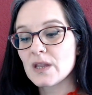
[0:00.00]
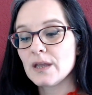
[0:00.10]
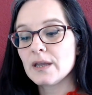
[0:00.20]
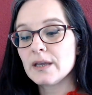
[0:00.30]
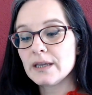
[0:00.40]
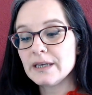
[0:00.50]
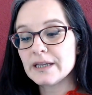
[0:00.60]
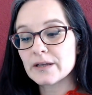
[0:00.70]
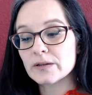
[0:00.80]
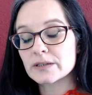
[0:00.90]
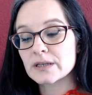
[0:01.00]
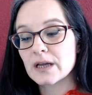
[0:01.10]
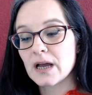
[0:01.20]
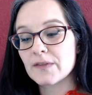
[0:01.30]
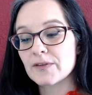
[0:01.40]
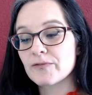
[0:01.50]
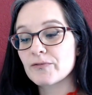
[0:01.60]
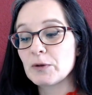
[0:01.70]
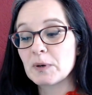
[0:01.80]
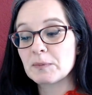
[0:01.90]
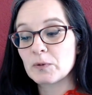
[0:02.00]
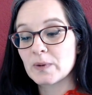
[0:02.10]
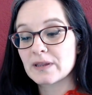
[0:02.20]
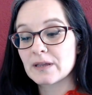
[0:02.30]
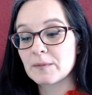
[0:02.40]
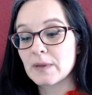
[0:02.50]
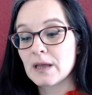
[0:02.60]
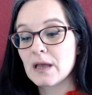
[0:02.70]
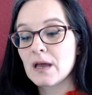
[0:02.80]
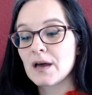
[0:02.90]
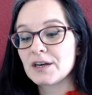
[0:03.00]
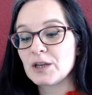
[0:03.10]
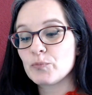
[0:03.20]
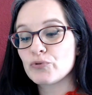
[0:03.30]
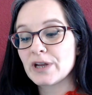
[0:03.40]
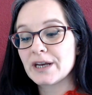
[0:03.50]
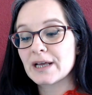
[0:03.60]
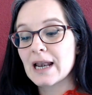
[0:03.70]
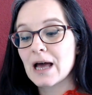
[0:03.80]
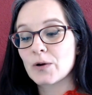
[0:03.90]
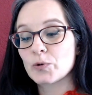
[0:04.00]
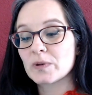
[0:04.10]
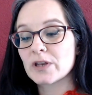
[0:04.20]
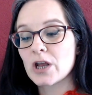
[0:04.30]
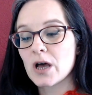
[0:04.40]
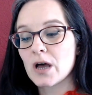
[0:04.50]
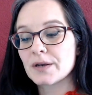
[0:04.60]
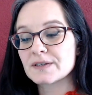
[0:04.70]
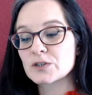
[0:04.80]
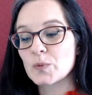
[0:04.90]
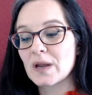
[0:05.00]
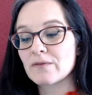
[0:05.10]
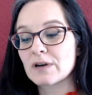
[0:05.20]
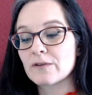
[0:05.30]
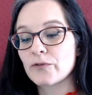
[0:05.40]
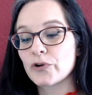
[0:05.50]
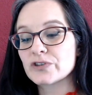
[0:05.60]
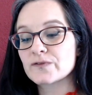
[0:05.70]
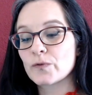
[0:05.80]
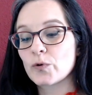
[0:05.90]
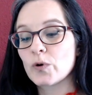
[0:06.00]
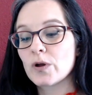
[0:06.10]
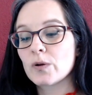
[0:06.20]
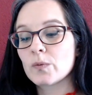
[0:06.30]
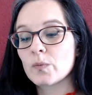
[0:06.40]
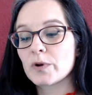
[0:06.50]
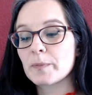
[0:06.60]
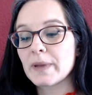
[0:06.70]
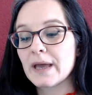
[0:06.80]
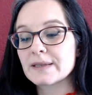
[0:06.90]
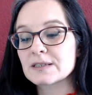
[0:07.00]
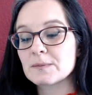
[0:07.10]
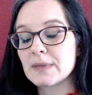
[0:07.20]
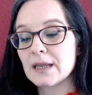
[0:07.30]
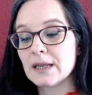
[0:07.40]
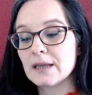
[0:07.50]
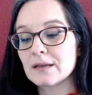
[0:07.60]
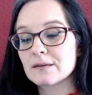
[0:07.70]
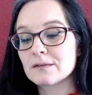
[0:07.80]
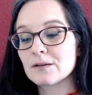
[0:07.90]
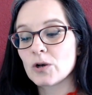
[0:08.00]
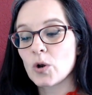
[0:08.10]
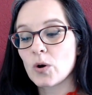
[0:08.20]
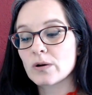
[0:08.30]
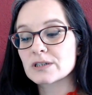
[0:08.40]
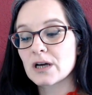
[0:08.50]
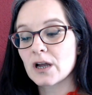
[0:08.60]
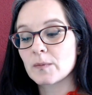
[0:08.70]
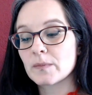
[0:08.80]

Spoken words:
He kneeled, and the 3 women with him, and he prayed aloud with an earnest, quavering voice for what appeared to me a long time.